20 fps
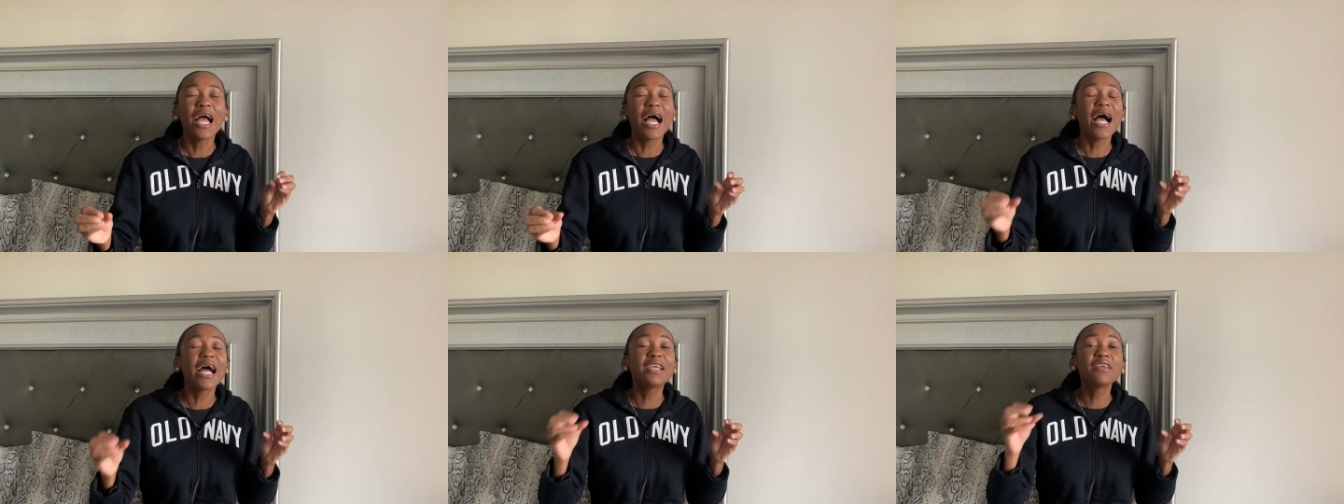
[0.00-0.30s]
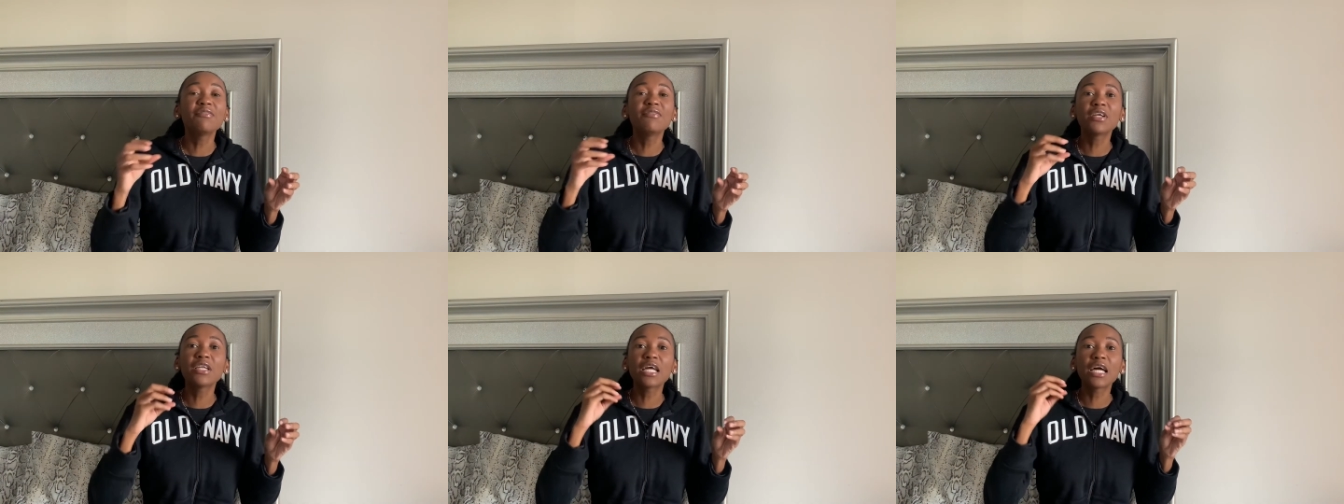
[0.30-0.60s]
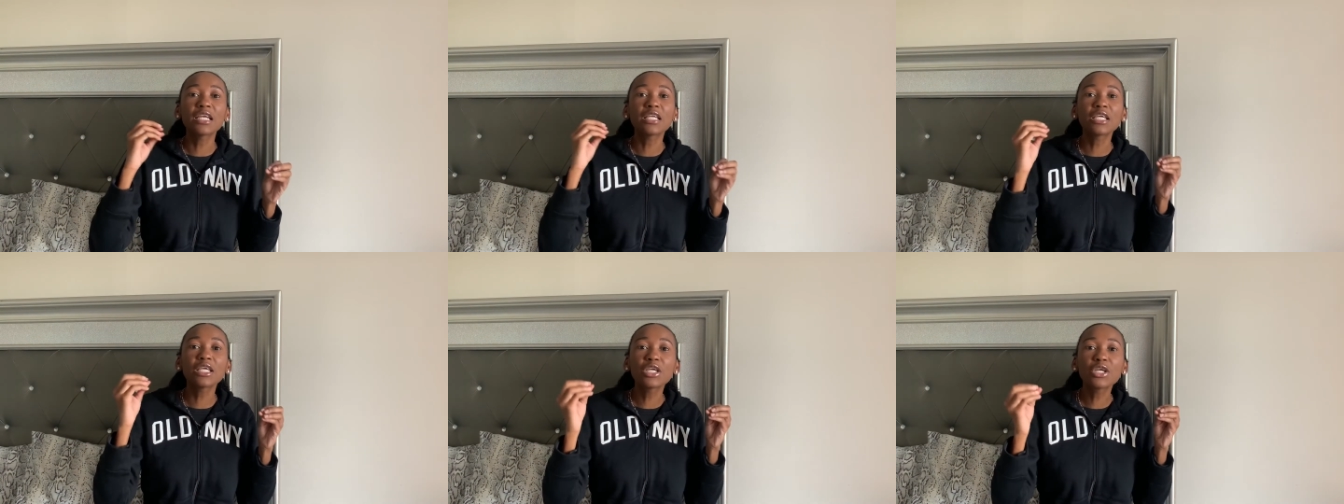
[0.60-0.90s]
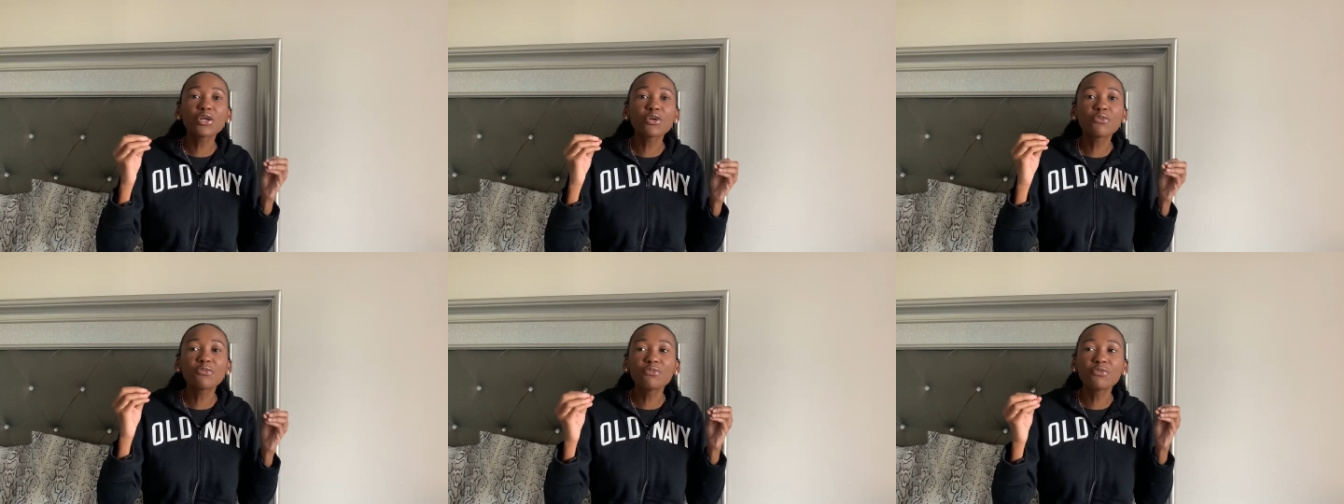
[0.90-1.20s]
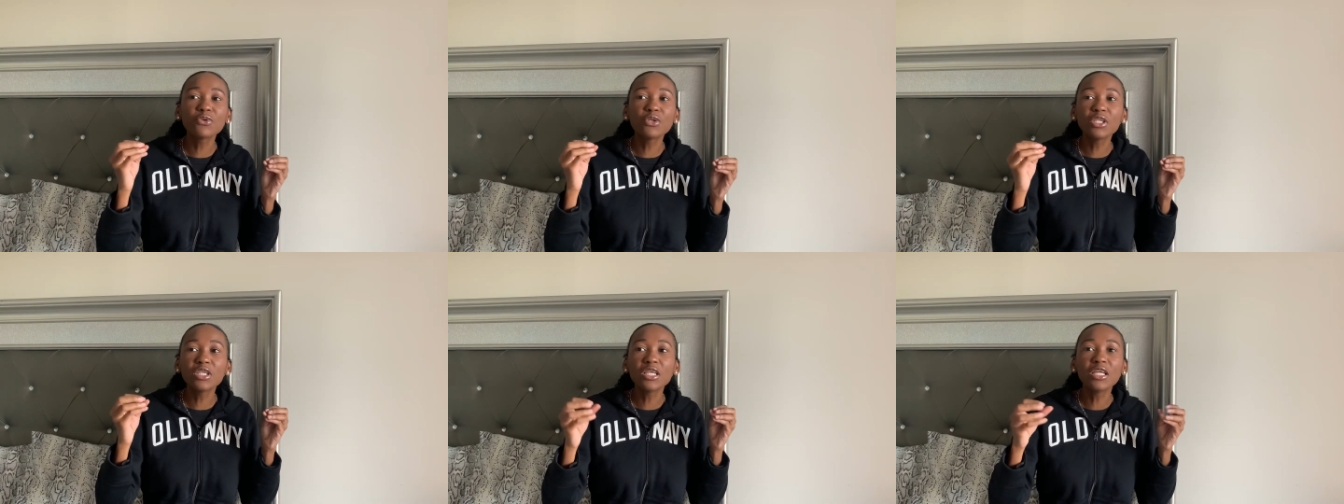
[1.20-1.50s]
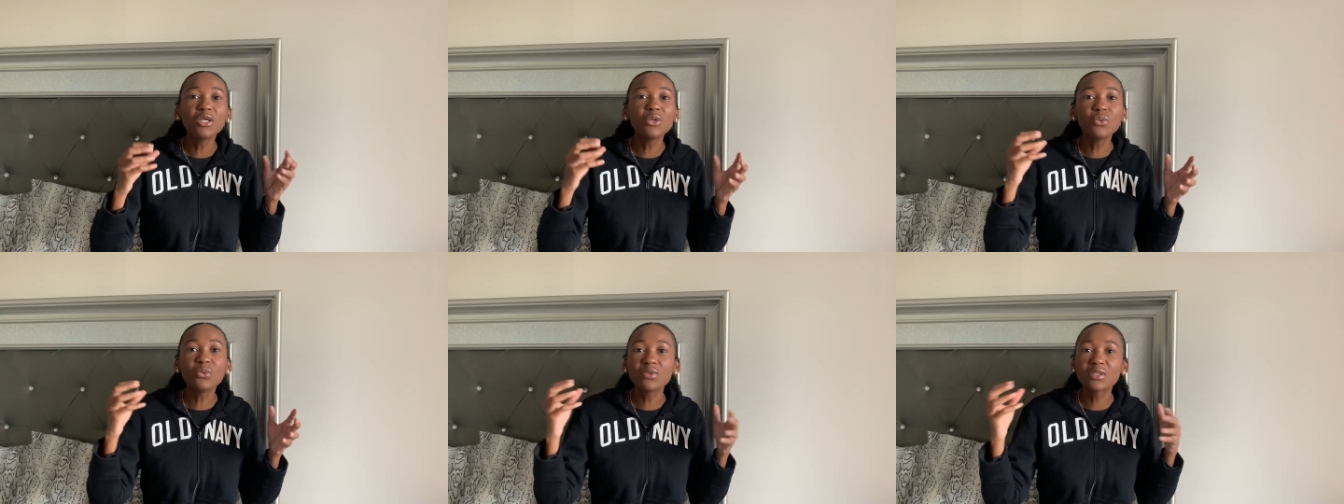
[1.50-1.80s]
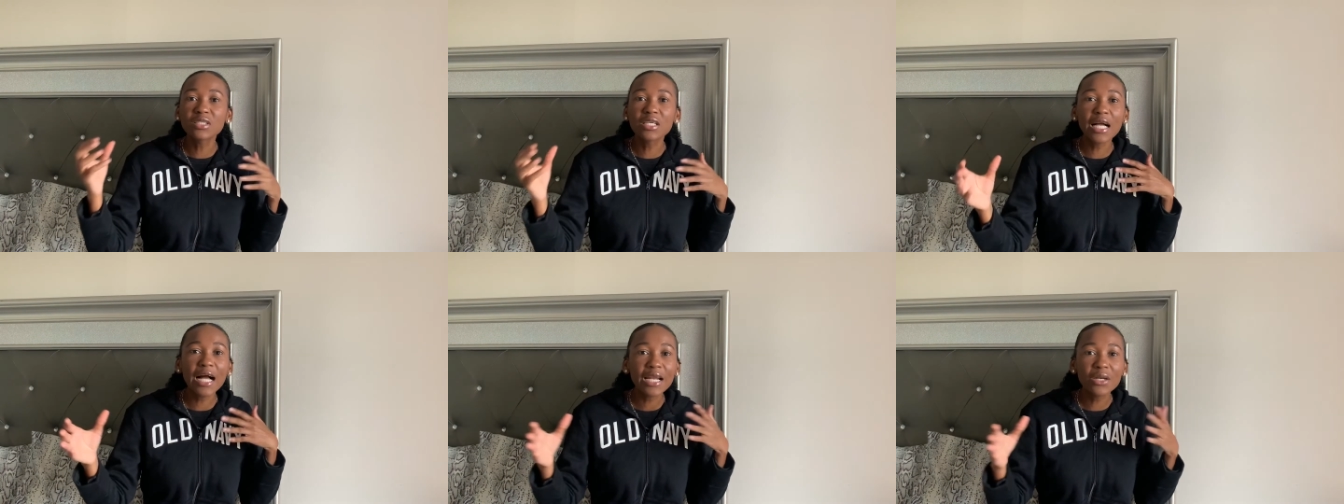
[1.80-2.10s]
And if you're not careful, you
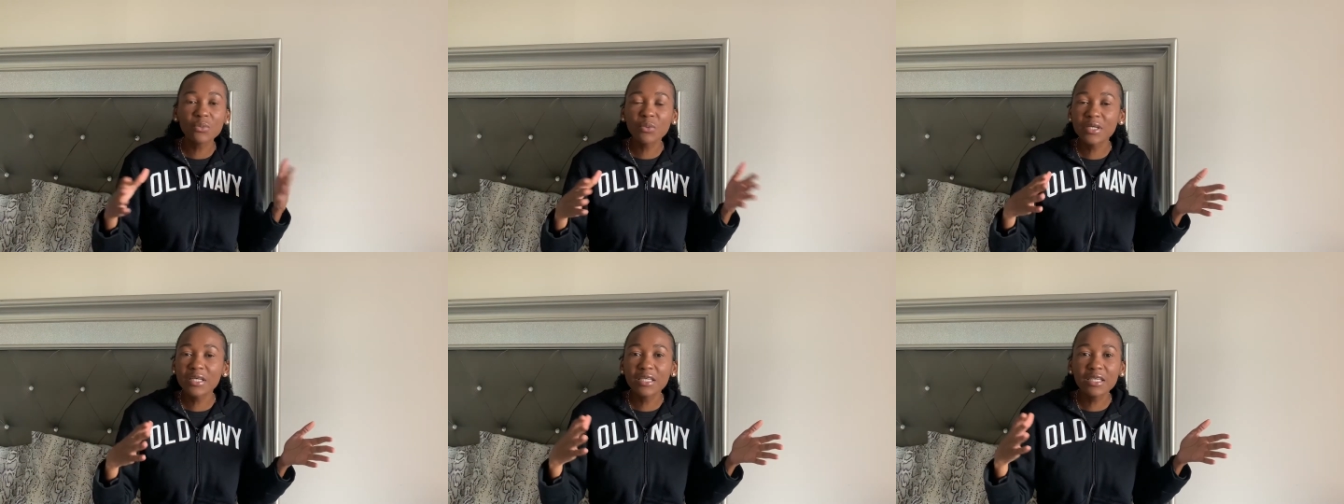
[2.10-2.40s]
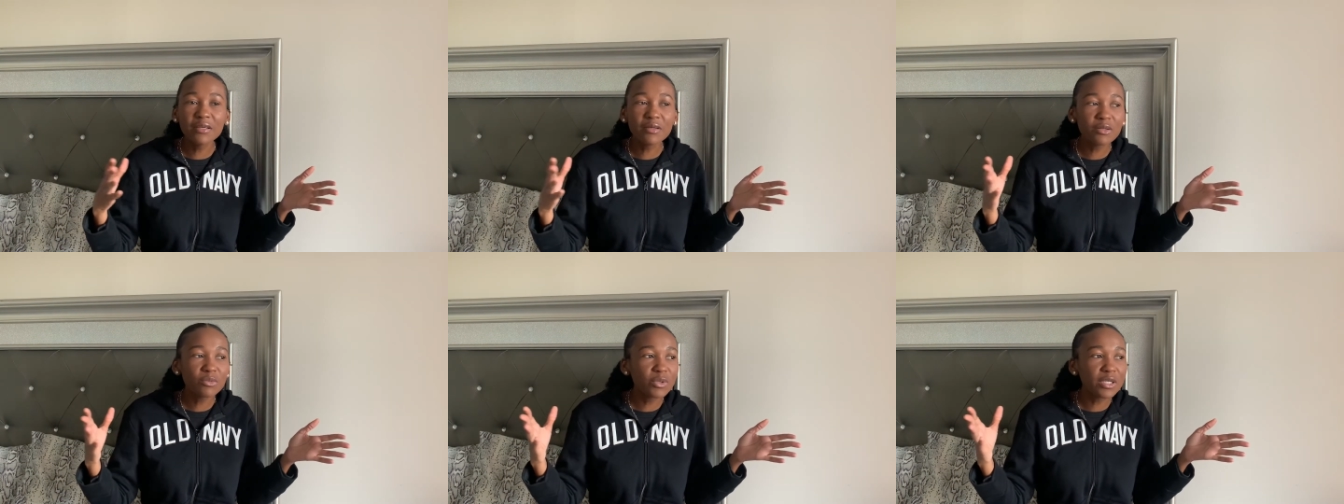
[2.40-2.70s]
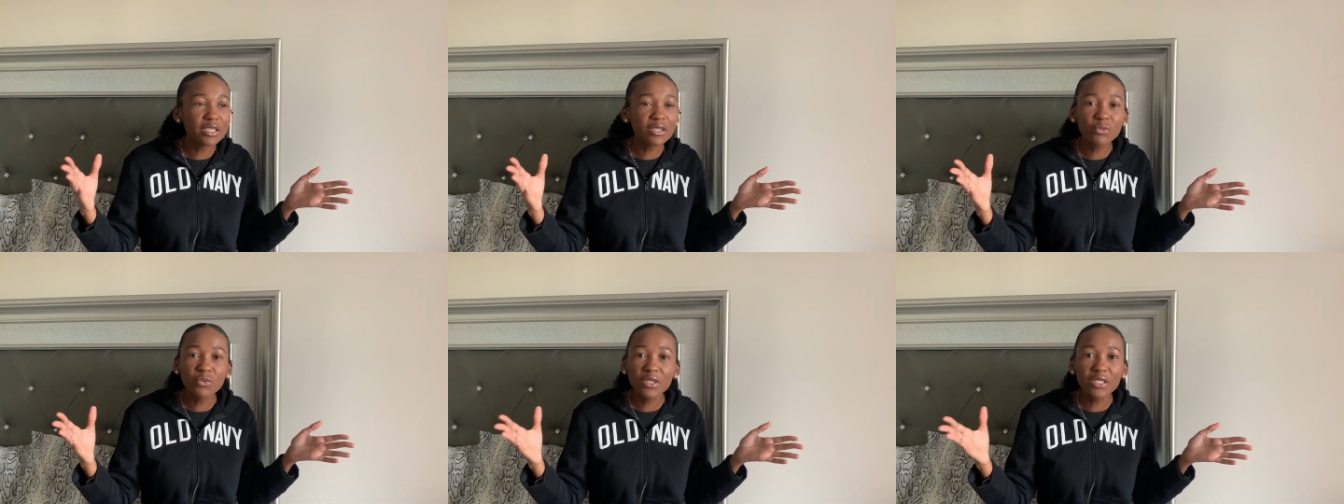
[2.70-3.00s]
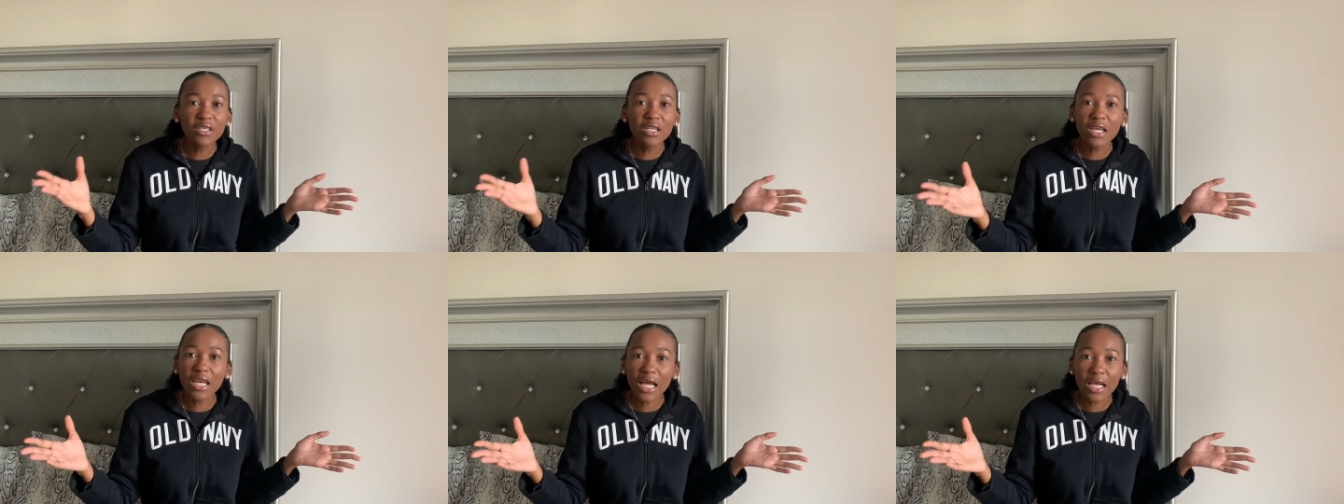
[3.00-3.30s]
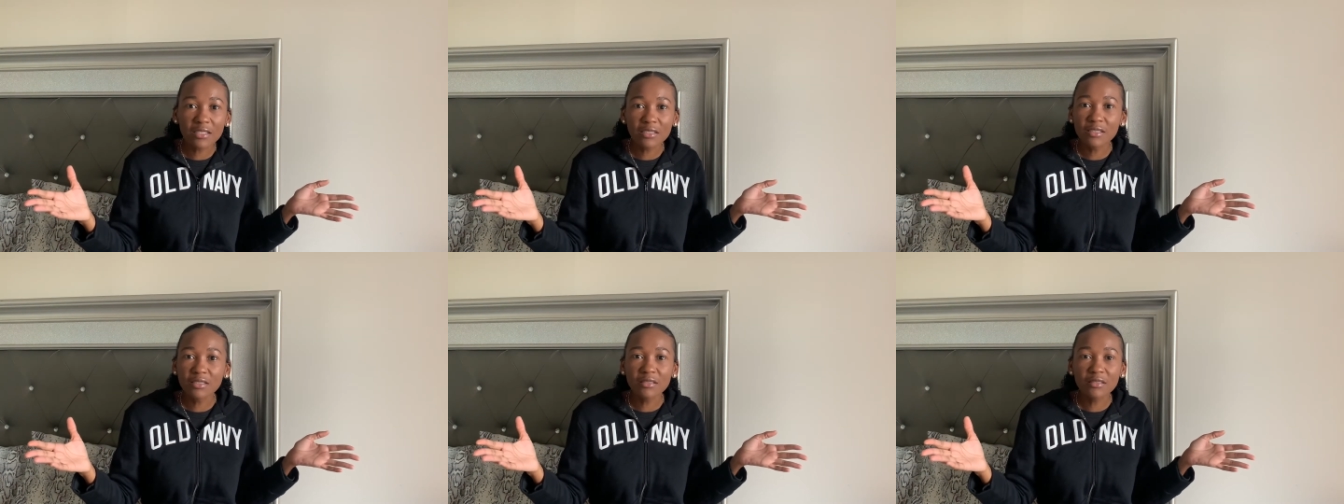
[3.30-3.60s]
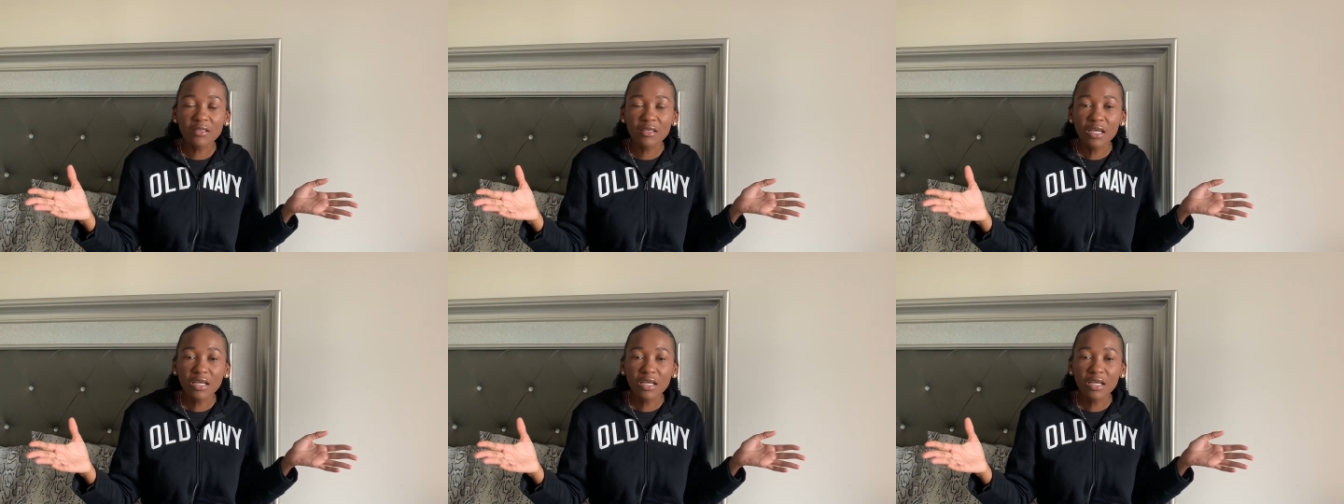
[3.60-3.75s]
lose God with the with, with the last.